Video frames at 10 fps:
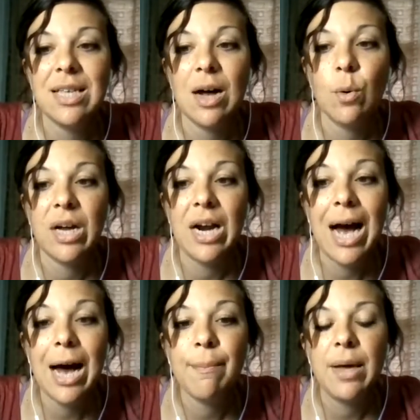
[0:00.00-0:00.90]
that were going to
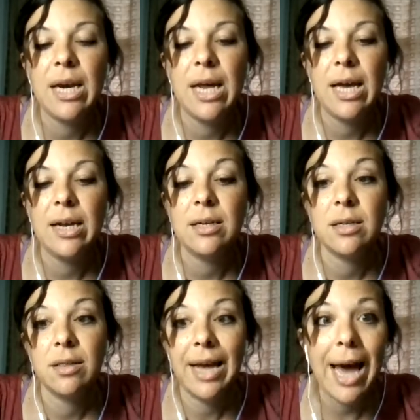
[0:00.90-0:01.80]
happen, and
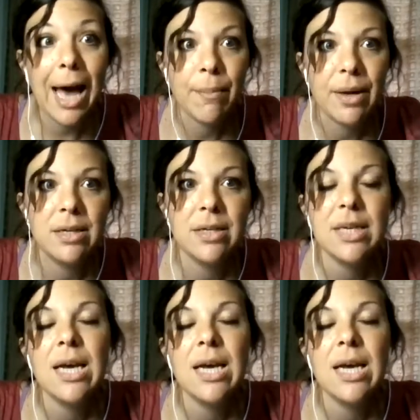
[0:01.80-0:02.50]
they happened.